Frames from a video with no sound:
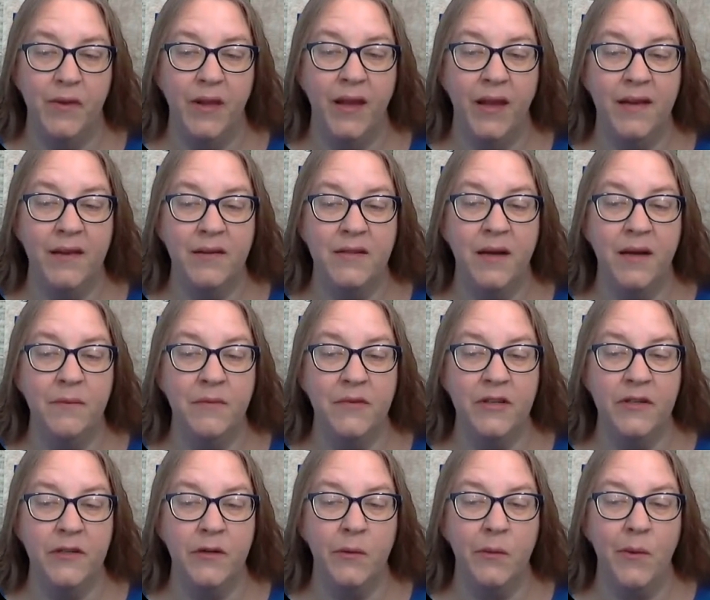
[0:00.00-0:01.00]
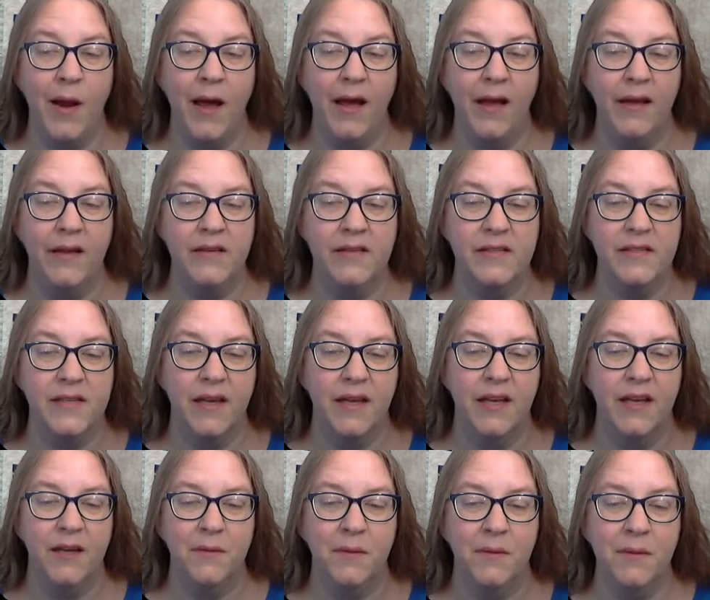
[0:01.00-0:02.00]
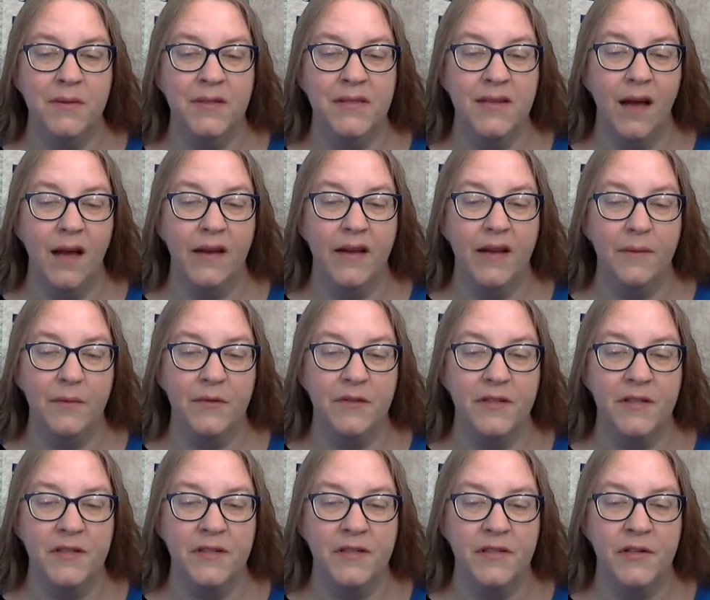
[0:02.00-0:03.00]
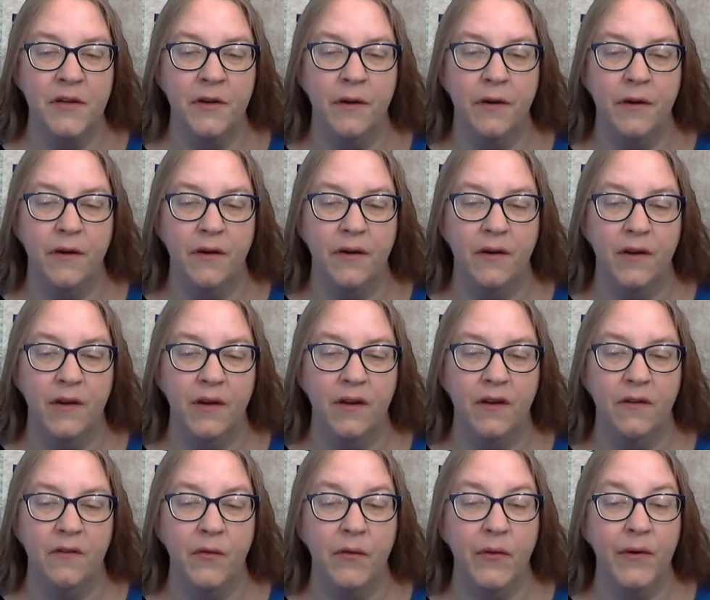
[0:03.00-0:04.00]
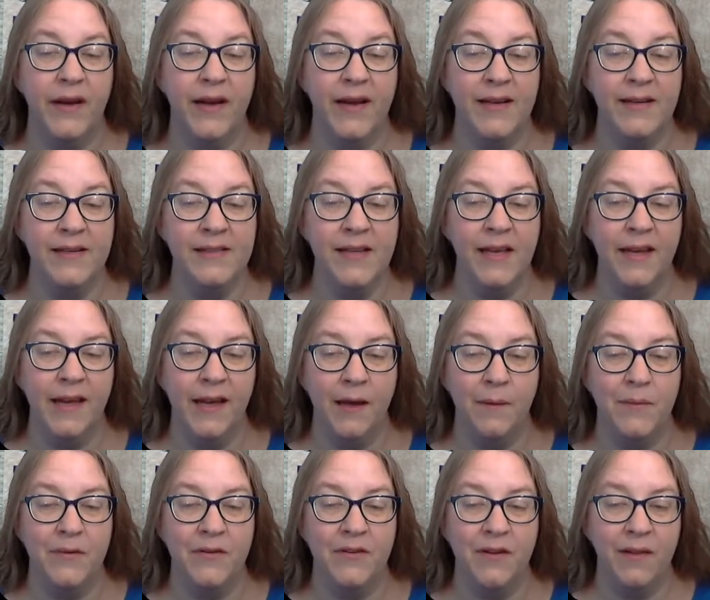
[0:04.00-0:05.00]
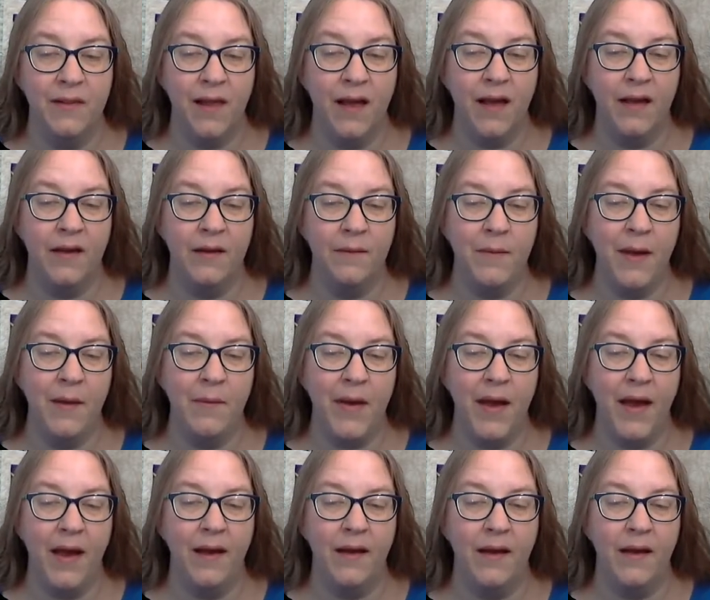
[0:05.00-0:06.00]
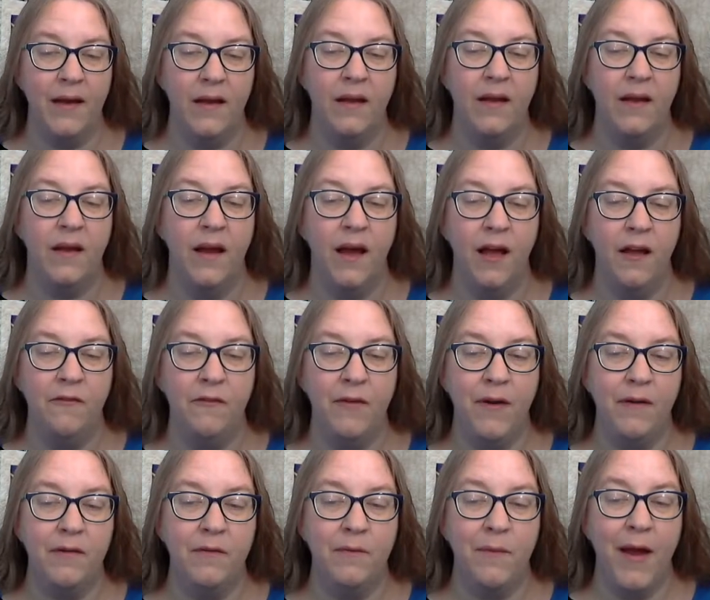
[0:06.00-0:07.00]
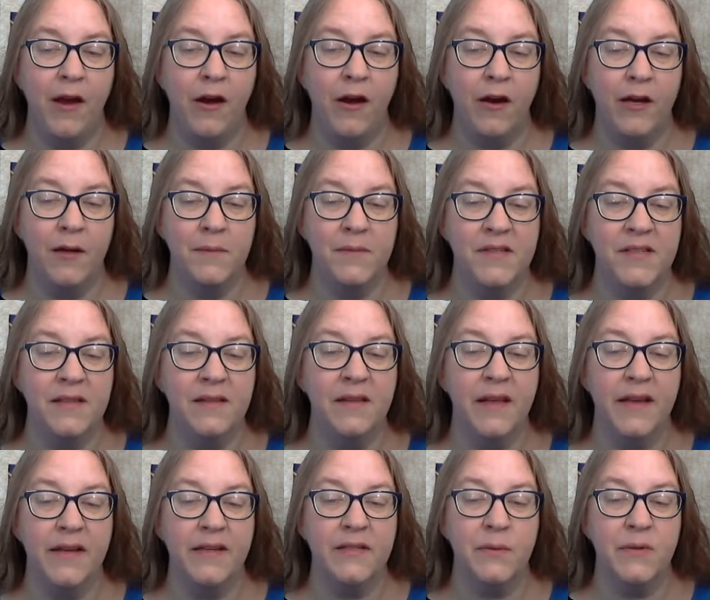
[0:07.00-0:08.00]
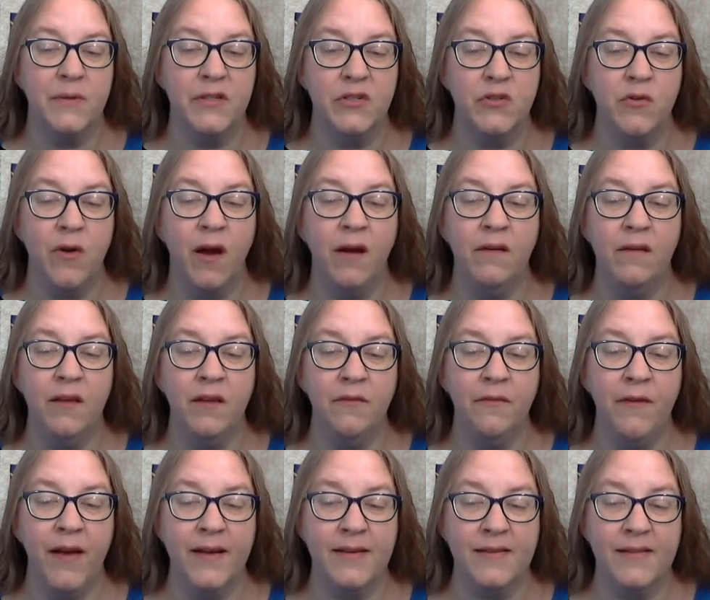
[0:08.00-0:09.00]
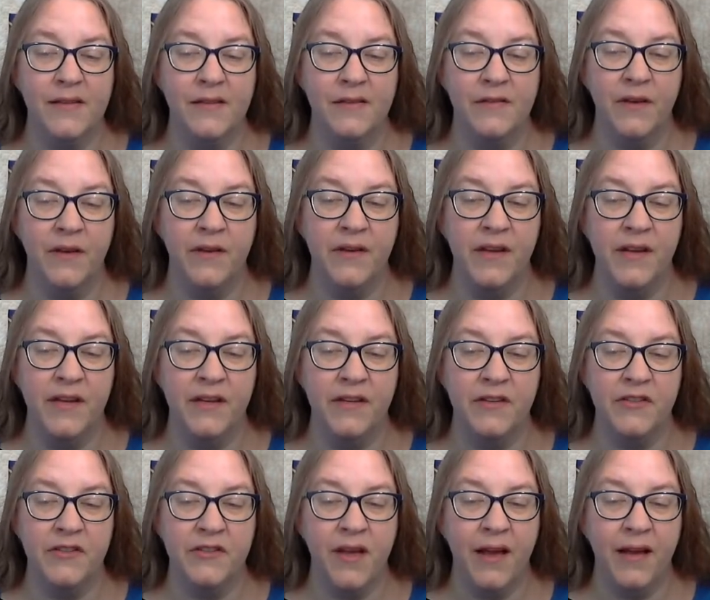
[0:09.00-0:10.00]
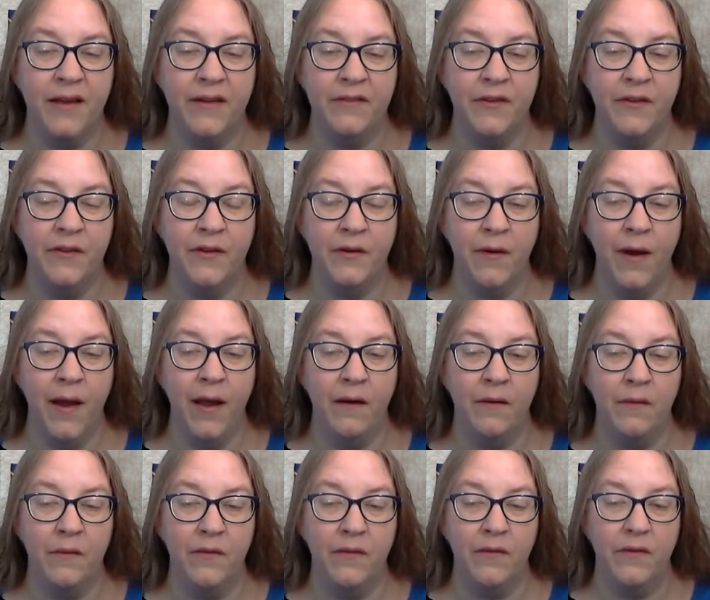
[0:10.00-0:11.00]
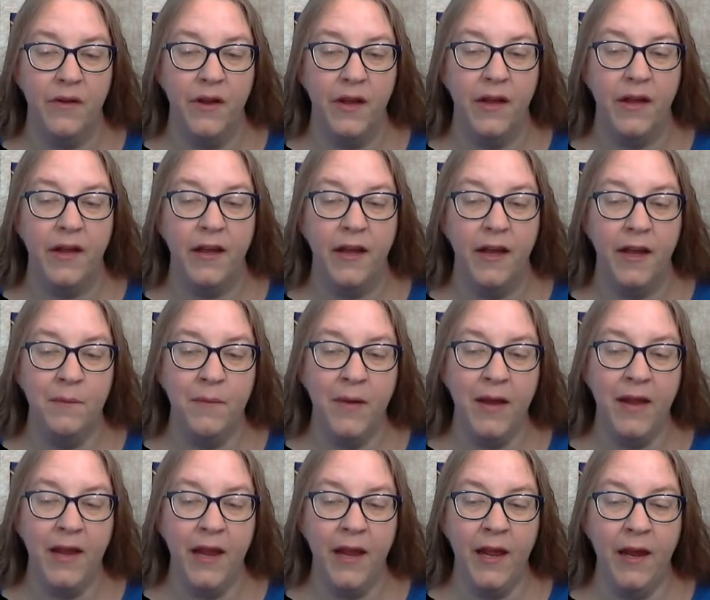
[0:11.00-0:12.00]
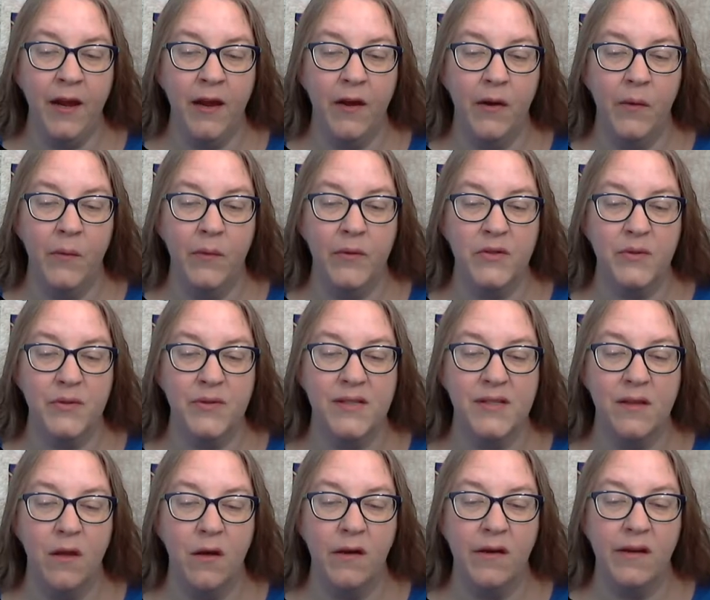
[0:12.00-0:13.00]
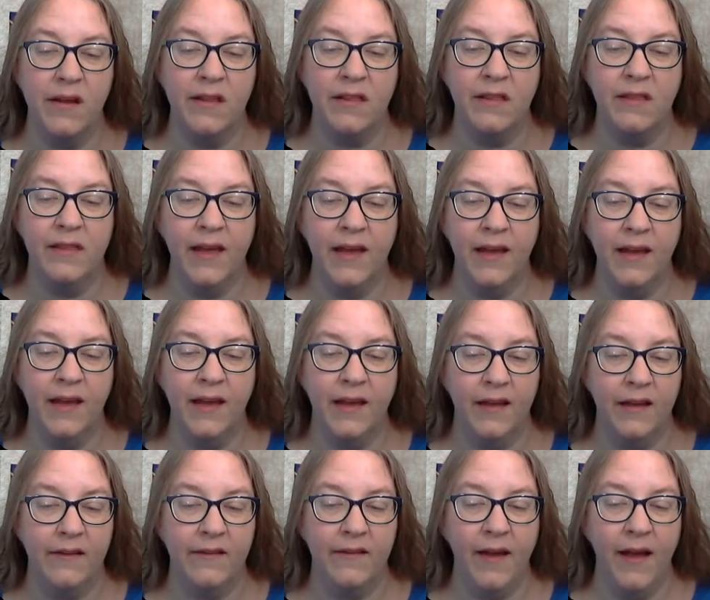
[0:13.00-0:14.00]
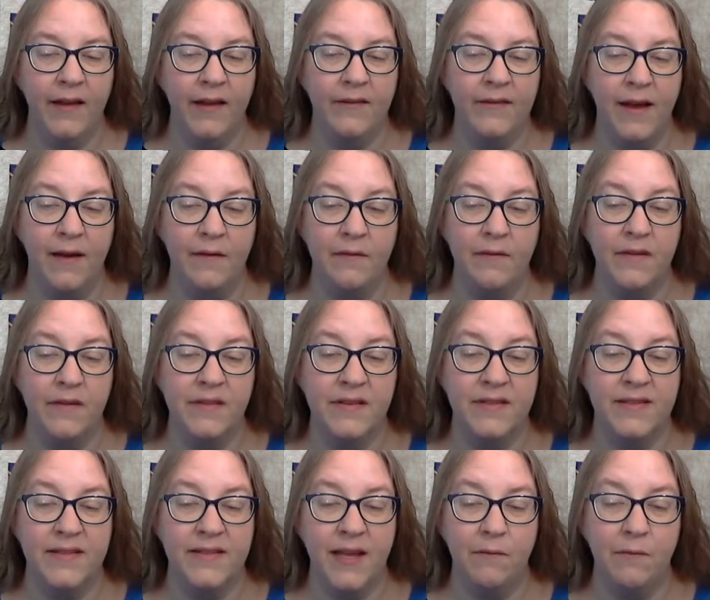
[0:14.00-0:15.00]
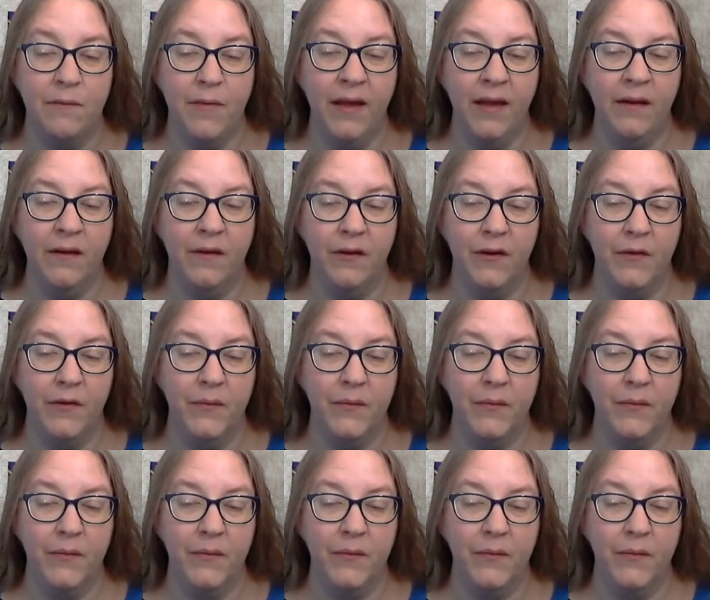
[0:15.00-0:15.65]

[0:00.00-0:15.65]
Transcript: I attempted to rise, but was not able to stir, for as I happened to lie on my back, I found my arms and legs were strongly fastened on each side to the ground, and my hair, which was long and thick, tied down in the same manner.